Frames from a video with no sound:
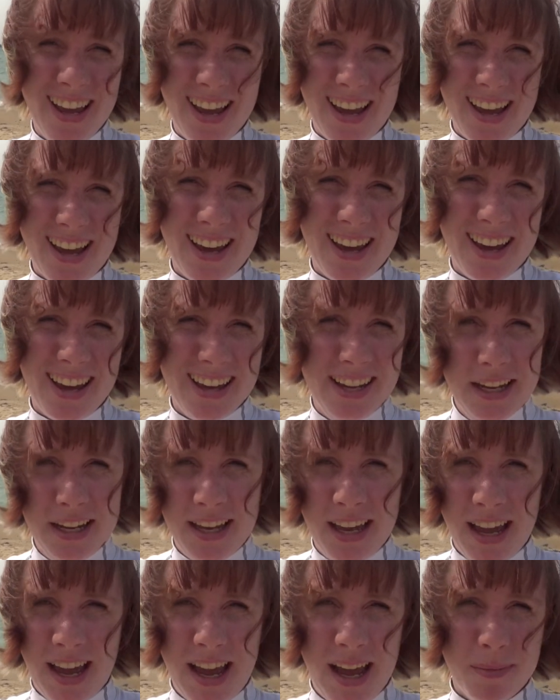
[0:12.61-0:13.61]
Uh,
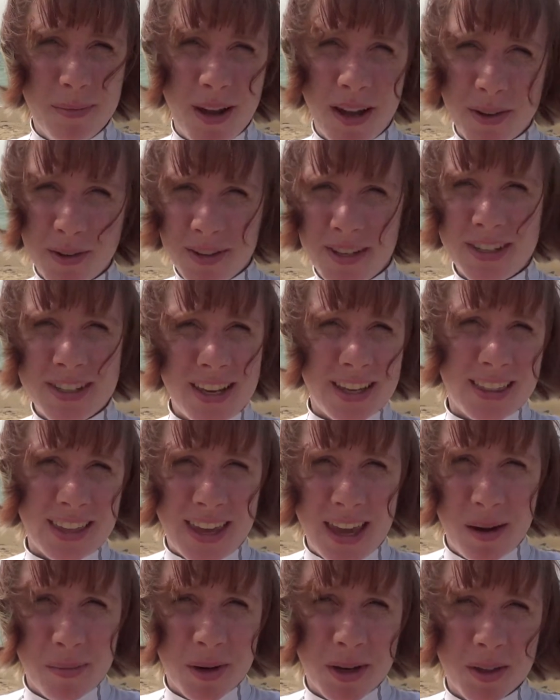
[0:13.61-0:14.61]
I'm not going to take the
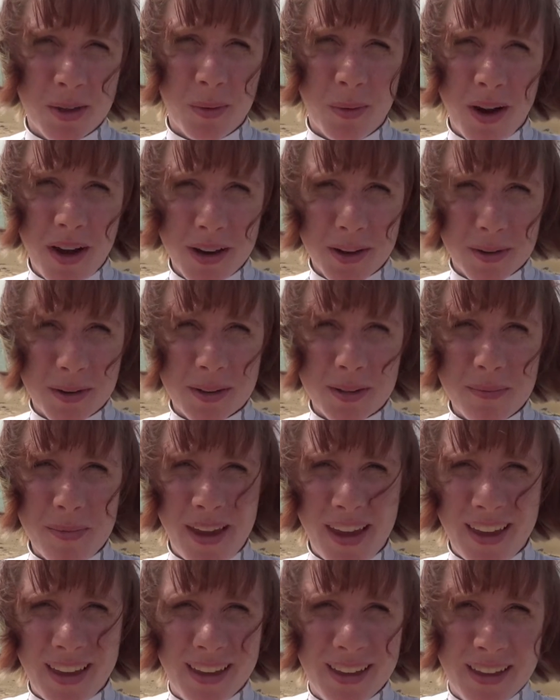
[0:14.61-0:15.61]
camera in the water with
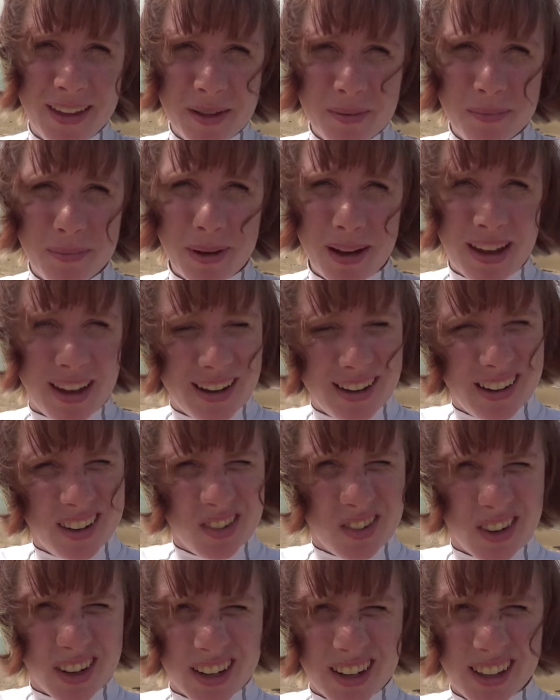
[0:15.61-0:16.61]
me, but
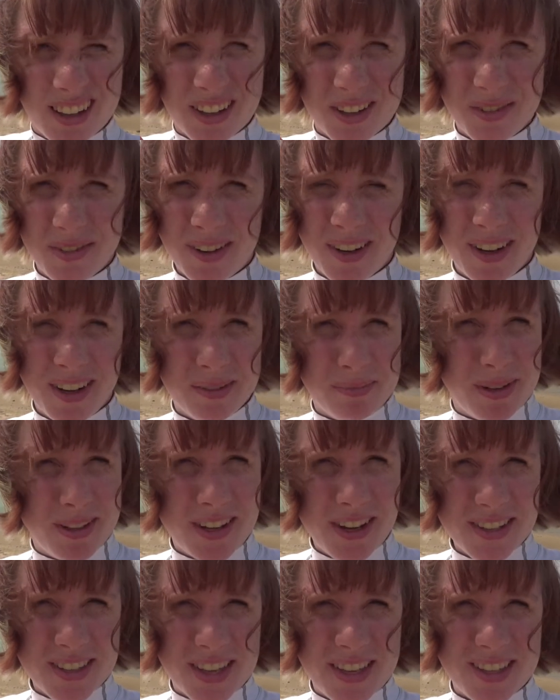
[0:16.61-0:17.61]
we're gonna look for
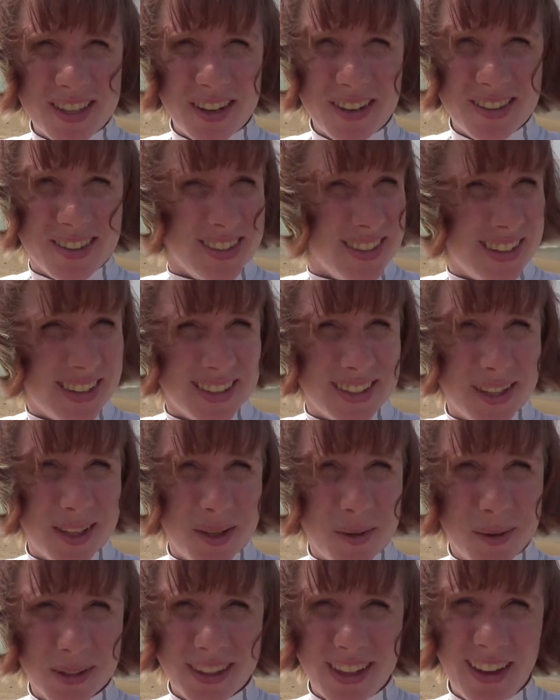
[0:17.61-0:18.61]
Petoskey stones and I'll tell
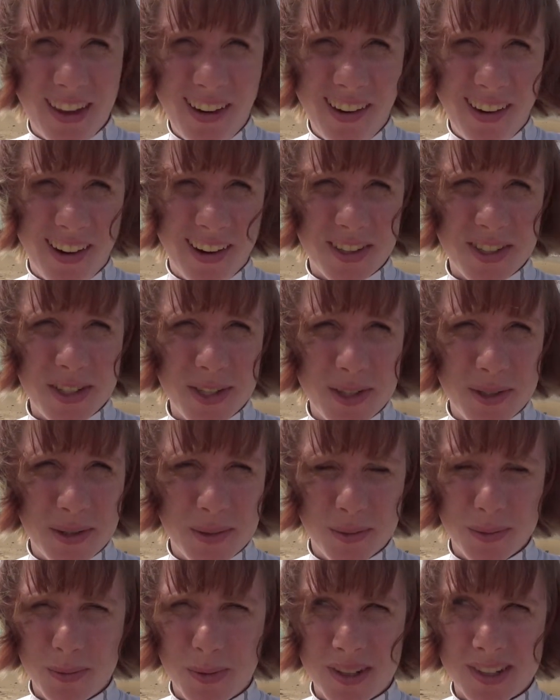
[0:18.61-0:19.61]
you what they are
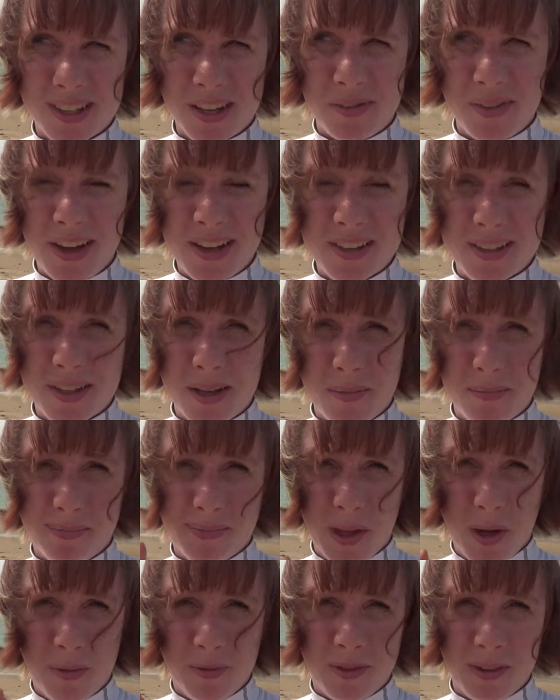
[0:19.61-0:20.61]
too once I find some,
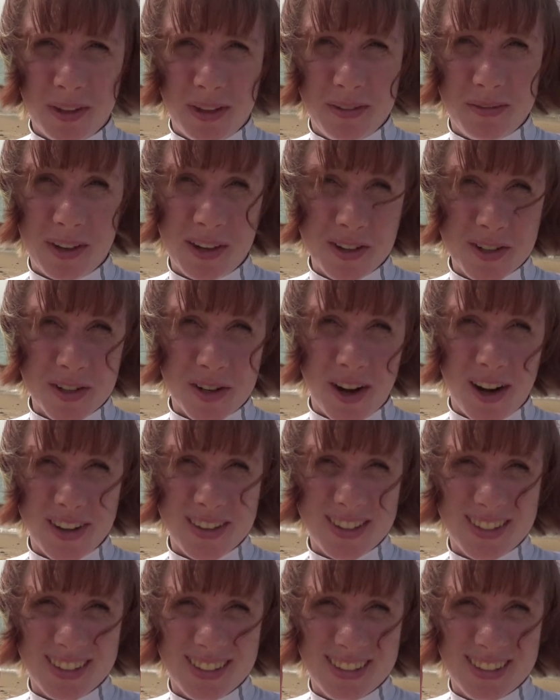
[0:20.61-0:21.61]
hopefully. Fingers crossed.